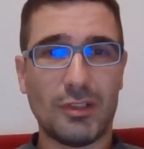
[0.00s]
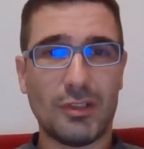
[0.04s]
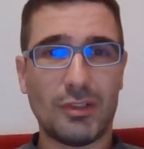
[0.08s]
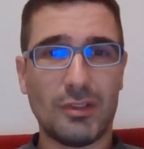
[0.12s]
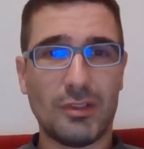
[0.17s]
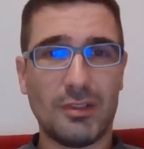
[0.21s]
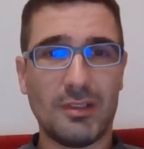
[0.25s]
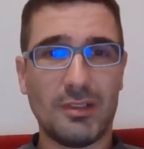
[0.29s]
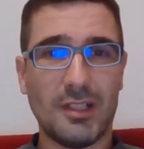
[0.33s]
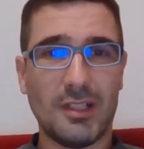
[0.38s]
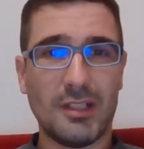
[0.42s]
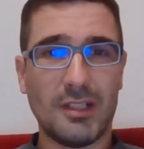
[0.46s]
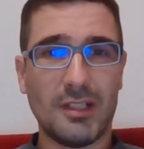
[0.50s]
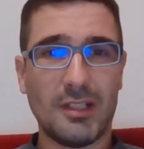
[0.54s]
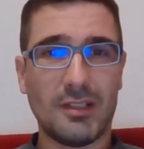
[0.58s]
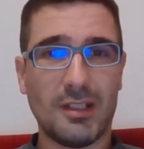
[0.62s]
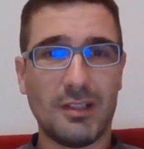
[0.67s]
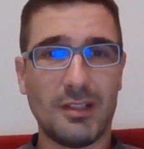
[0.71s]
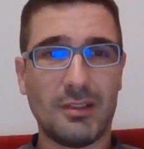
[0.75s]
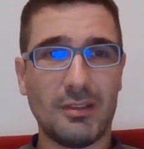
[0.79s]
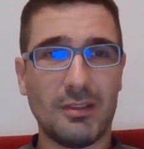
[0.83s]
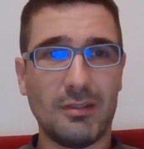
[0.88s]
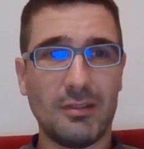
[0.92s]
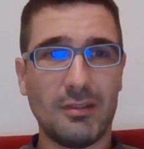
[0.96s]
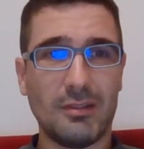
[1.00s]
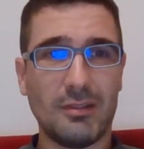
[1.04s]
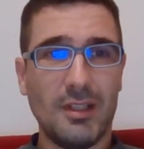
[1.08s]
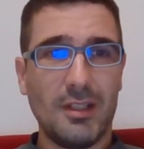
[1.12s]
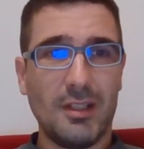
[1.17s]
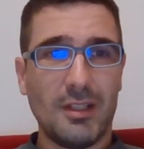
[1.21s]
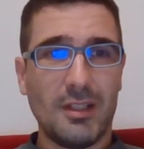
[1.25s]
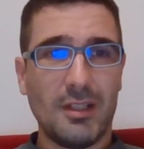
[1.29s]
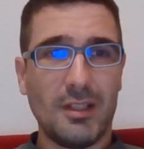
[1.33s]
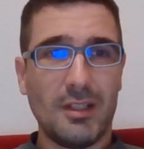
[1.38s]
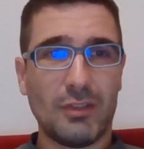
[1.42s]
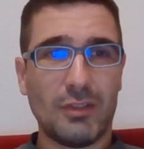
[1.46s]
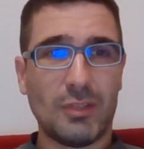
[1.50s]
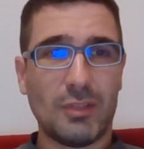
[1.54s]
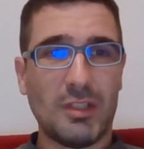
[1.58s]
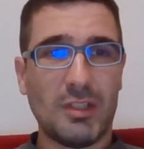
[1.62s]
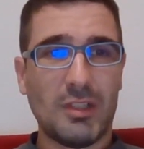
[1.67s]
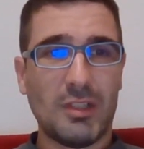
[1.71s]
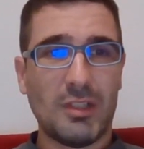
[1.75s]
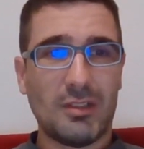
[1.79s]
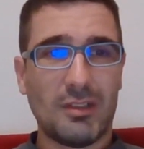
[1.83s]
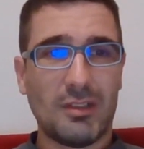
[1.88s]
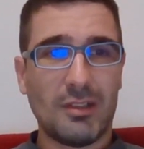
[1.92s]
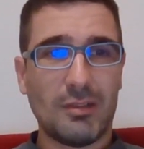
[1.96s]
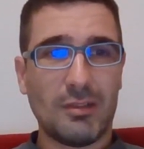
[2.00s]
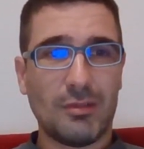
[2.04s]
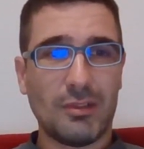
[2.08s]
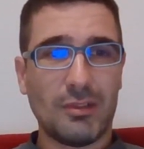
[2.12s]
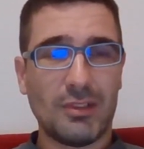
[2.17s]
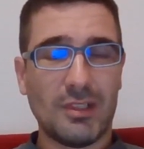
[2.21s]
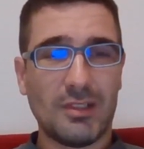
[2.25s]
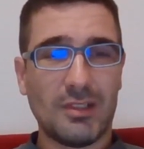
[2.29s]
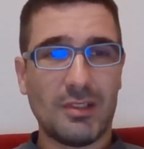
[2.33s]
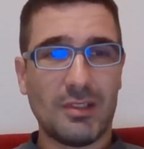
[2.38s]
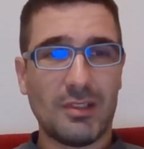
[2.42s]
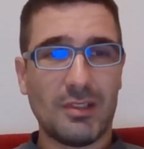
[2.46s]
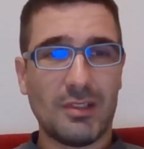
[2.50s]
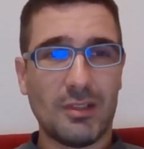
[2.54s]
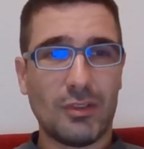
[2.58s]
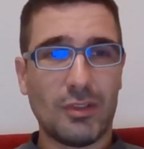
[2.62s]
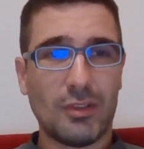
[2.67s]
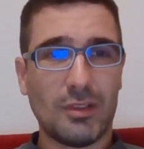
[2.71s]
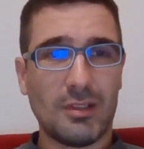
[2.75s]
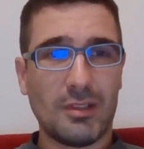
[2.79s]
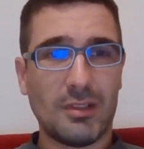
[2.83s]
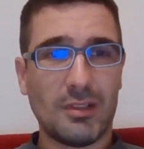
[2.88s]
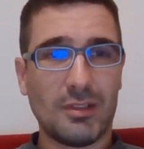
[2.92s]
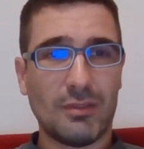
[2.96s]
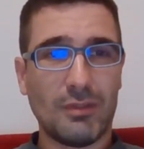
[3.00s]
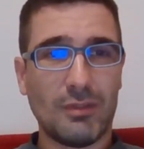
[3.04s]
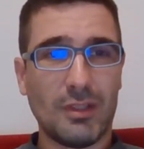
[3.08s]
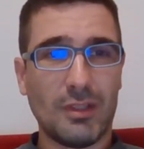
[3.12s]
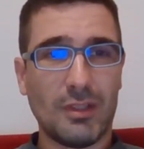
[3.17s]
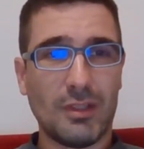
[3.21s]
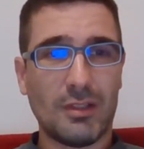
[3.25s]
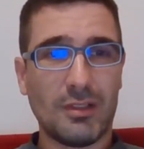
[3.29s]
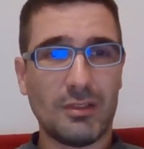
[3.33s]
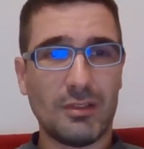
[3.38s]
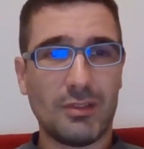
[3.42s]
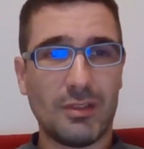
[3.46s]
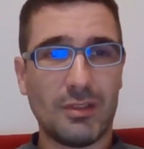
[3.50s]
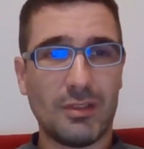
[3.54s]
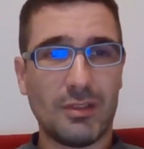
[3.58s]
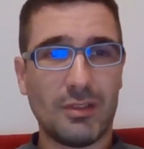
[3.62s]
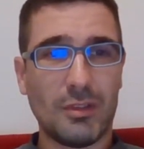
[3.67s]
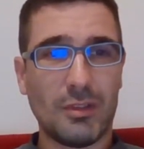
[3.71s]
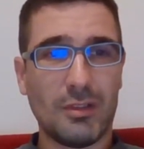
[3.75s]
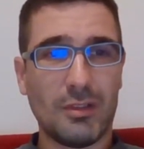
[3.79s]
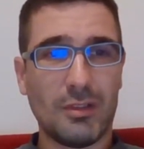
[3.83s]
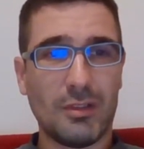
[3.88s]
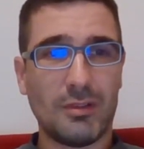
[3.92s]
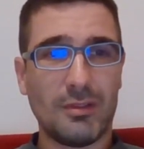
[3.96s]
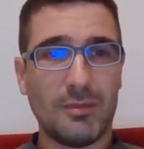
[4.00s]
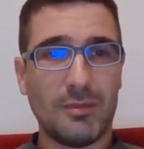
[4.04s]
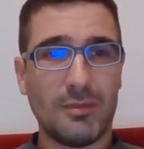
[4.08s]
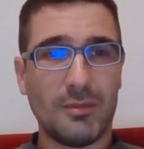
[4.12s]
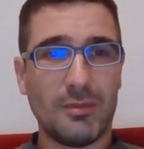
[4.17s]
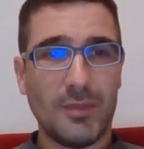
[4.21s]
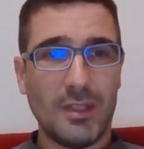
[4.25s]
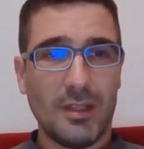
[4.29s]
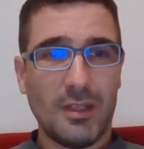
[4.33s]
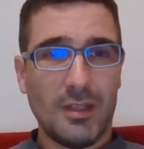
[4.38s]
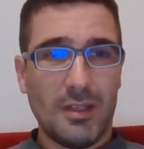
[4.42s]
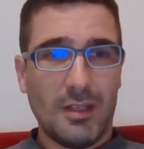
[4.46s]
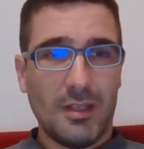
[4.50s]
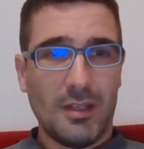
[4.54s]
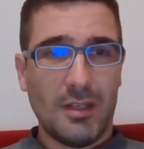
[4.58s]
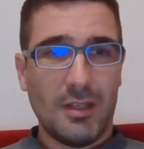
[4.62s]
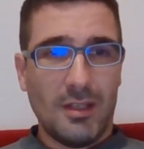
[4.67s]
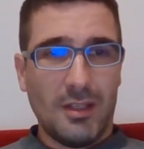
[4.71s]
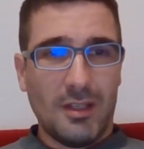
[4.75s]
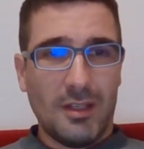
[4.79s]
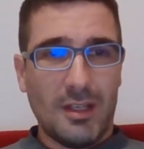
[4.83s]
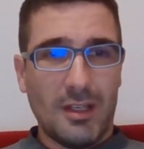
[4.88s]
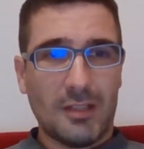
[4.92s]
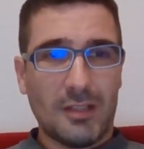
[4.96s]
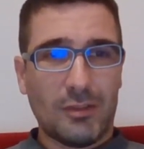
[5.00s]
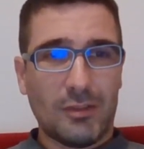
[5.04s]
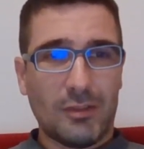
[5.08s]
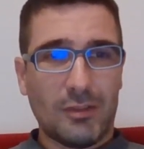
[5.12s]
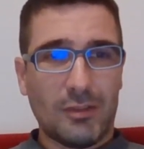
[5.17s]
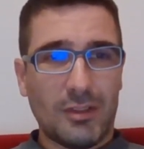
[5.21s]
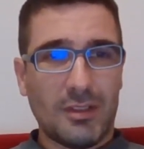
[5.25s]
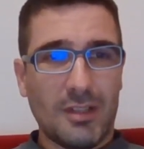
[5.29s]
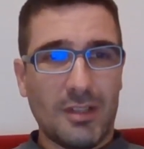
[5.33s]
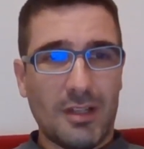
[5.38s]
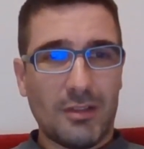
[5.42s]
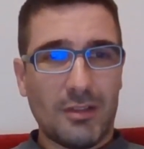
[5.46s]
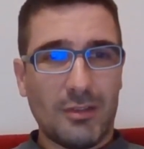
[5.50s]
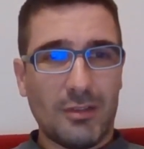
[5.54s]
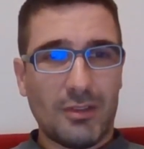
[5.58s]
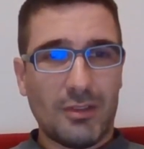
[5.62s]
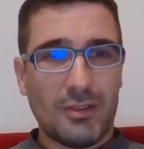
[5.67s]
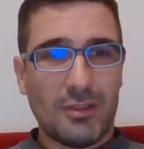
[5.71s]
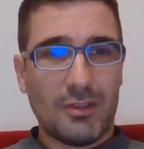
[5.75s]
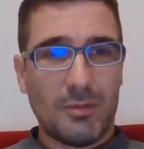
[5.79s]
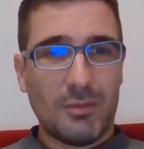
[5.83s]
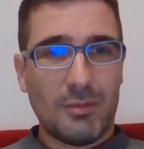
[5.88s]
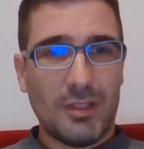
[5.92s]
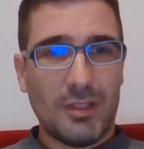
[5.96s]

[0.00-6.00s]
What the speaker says: International Light title. He was better than Jose Sanchez, Villarreal Simeon, Hector Edgardo